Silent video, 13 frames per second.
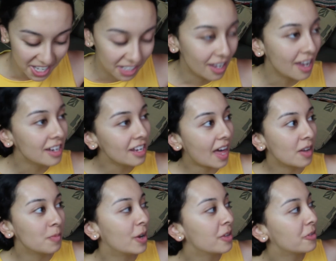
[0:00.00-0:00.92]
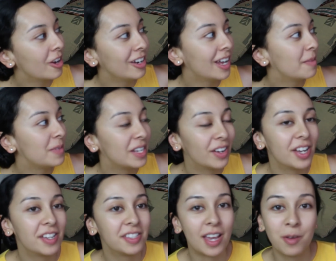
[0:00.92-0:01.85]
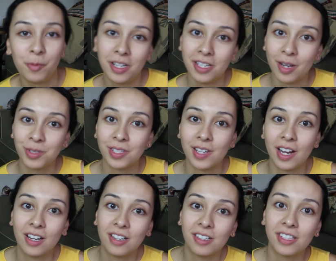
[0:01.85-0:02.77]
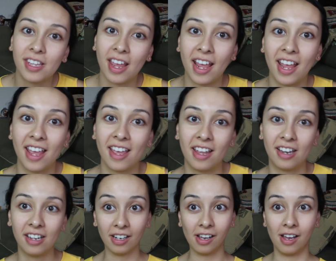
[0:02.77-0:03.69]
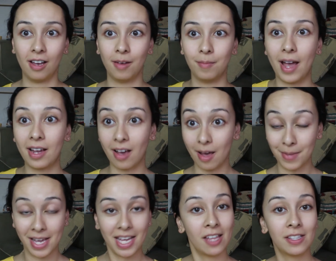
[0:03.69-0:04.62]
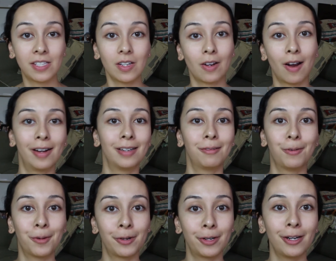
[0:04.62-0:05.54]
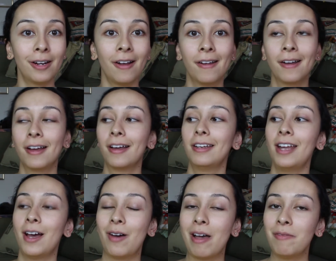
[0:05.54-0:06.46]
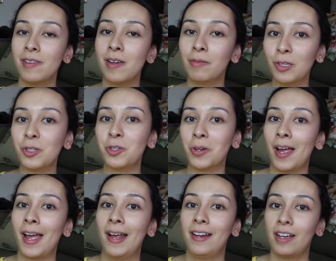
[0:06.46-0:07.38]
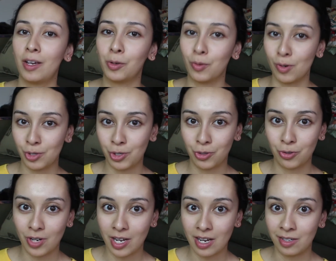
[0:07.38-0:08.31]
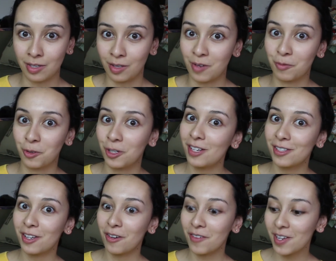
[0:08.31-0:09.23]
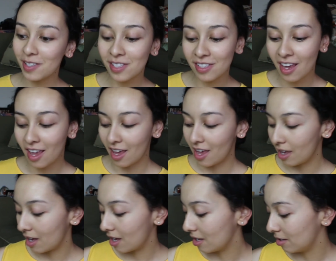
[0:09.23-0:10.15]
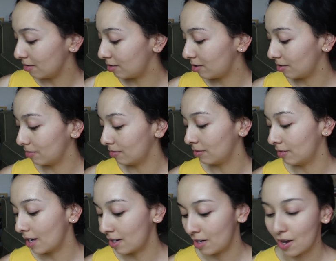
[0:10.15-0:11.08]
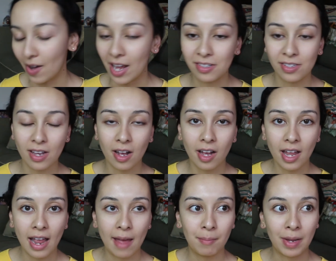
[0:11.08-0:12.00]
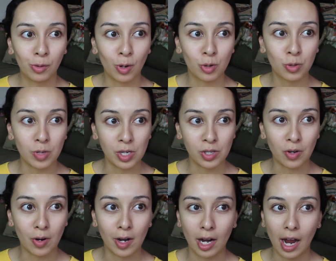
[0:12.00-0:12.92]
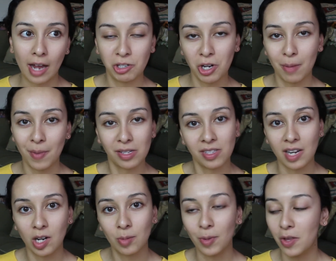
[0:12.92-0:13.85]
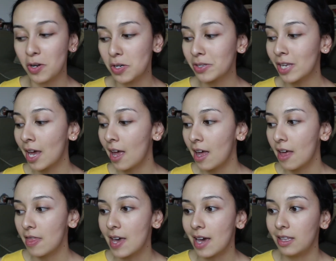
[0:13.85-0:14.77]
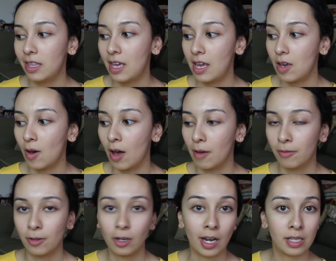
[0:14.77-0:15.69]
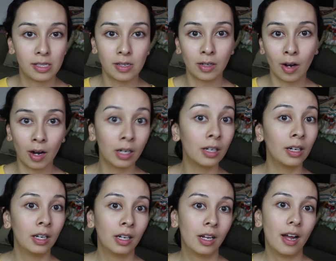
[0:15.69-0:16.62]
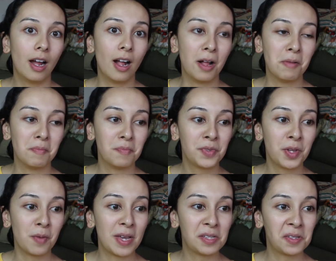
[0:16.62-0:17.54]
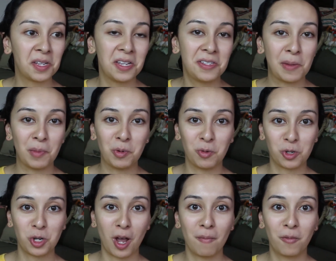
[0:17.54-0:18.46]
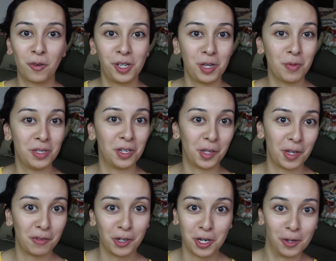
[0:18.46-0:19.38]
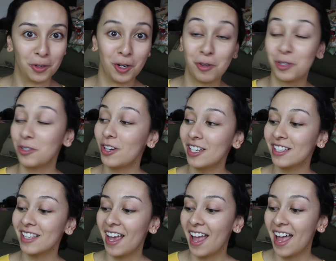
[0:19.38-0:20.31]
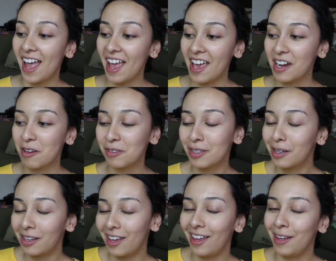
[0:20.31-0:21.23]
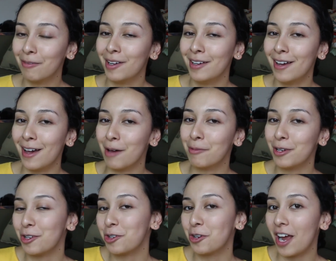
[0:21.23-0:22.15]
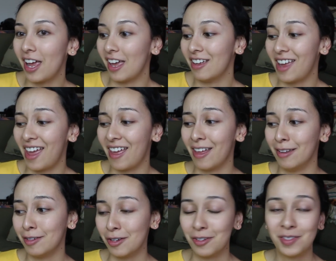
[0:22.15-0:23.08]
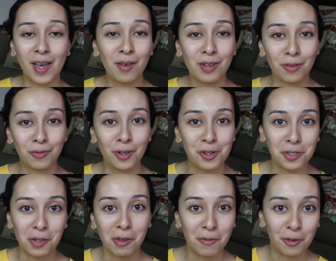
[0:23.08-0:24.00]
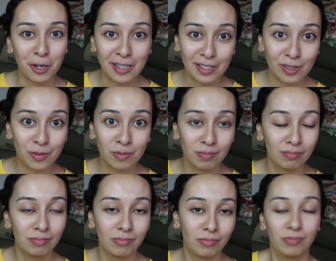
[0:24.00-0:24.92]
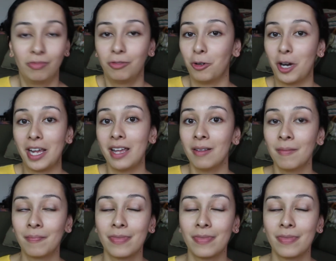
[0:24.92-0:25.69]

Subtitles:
kind of out of breath right now because I went downstairs and I got my Instacart order. Now, I've never tried a grocery delivery service, and I don't know, I saw at my grocery store, I shop at Stater Brothers, that they offer Instacart. So basically someone will shop for you and deliver your groceries, and I was like, hey, why not? I want to try it. And turns out your first delivery is free.